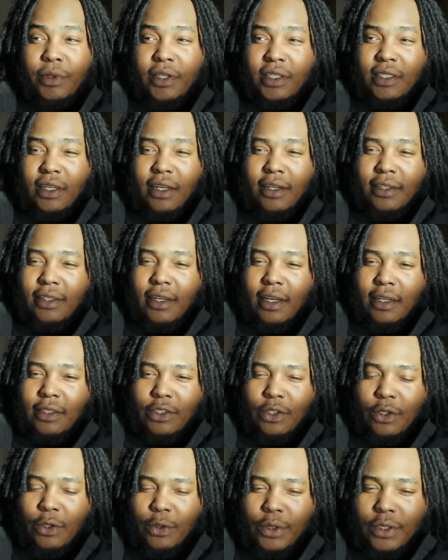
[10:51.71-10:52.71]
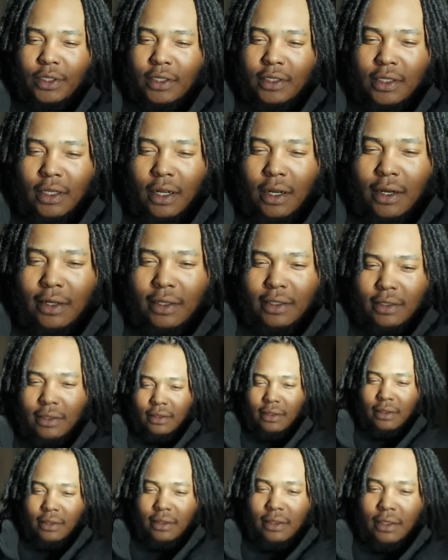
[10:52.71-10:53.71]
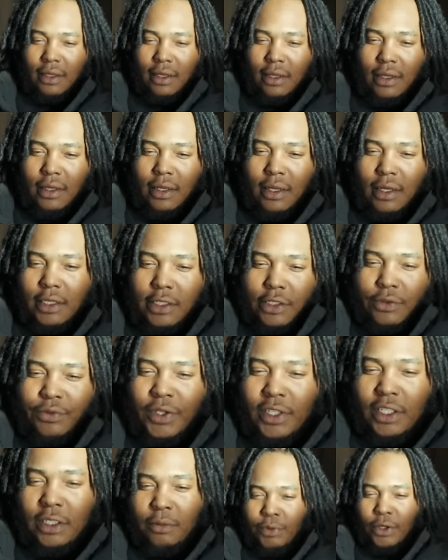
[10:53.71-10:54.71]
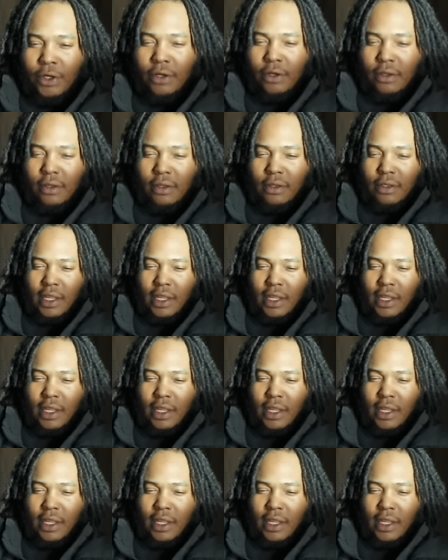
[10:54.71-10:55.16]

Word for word: beats like that, so it was just like, cause really, bro,